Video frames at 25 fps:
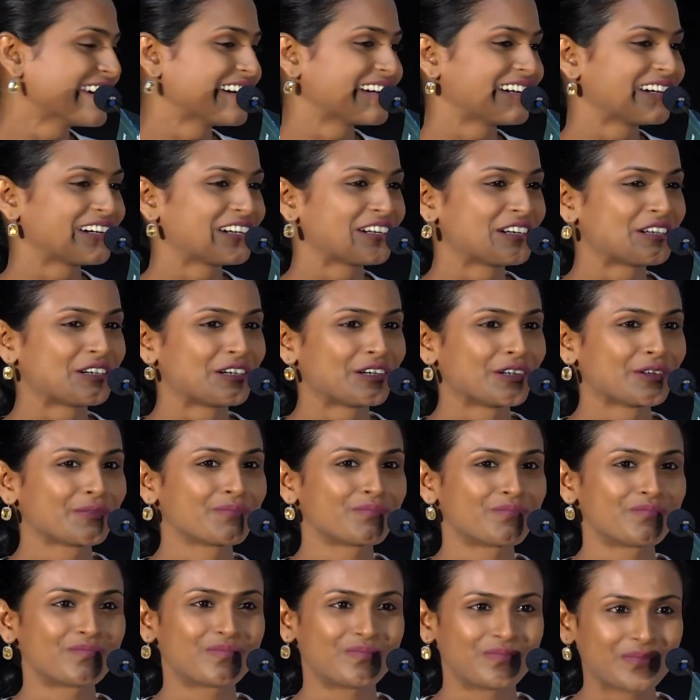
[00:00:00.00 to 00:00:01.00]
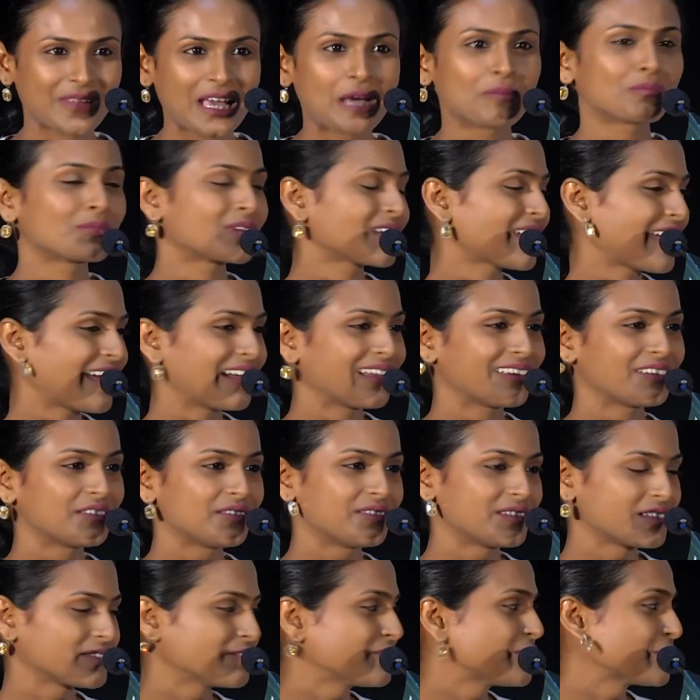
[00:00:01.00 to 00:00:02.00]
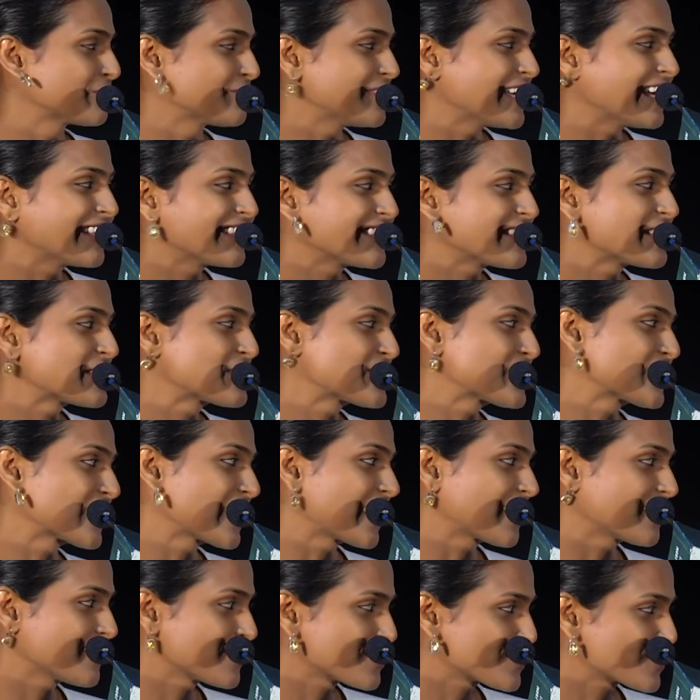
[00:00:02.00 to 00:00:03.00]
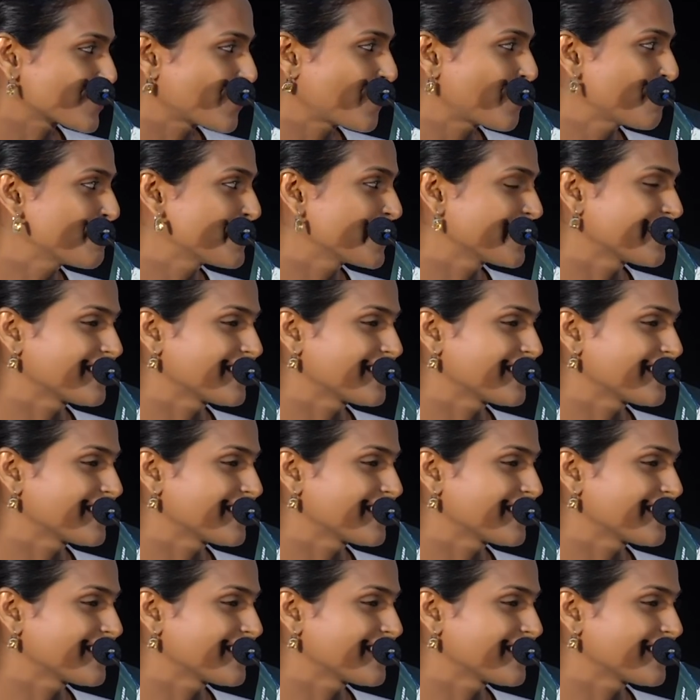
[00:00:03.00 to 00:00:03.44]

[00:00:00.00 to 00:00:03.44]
I'm glad we've done this together, Soum.